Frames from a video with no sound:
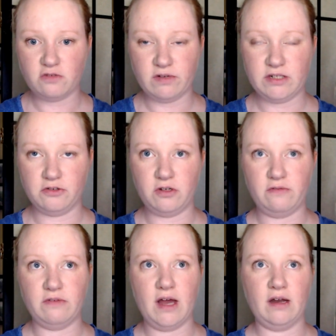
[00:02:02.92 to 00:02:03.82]
research
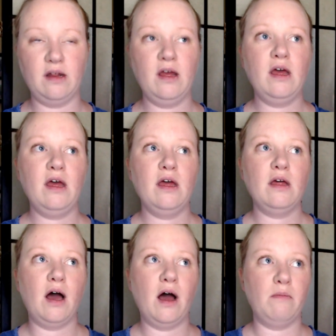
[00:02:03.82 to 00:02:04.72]
you've done.
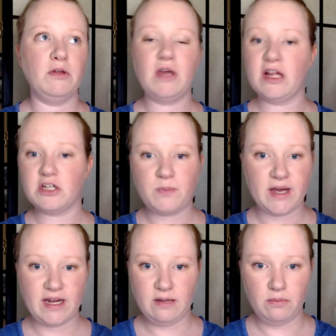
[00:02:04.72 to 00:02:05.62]
You can't just pick
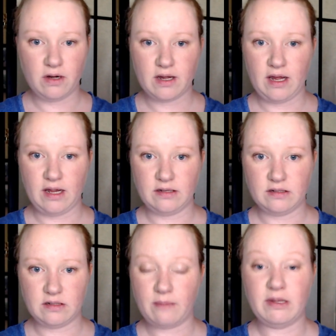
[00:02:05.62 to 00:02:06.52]
any book, and
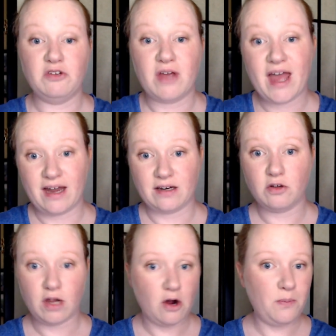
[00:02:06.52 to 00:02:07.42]
I mean, you
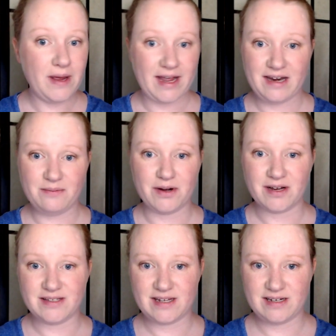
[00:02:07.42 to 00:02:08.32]
can go pick any book
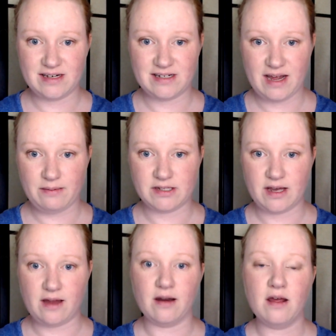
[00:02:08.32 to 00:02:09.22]
and send it into
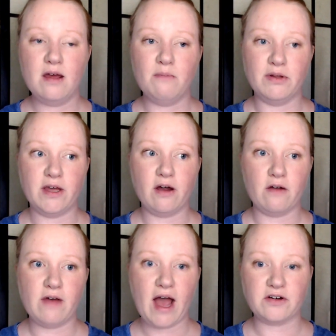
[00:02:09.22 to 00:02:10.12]
Amazon, but there are
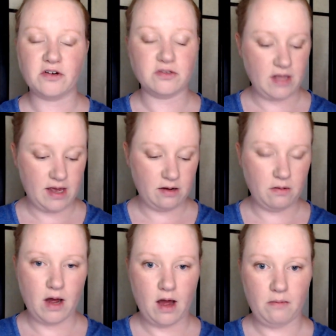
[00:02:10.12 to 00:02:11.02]
factors like
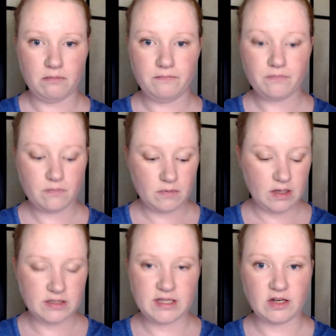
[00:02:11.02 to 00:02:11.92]

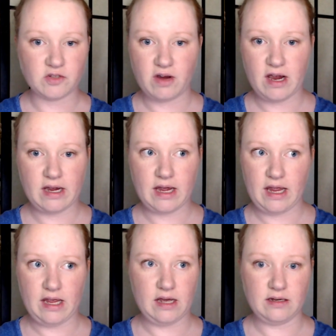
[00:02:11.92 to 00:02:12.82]
sales rank
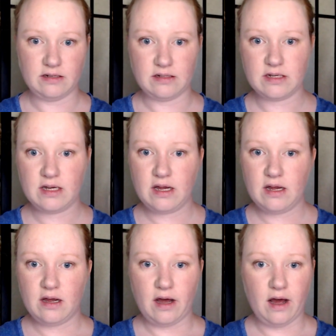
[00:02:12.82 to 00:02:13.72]
and
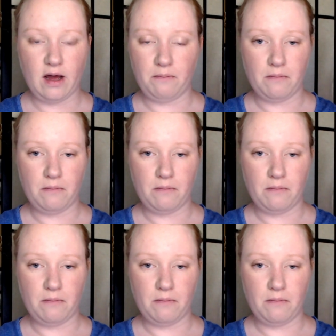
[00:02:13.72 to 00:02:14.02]
a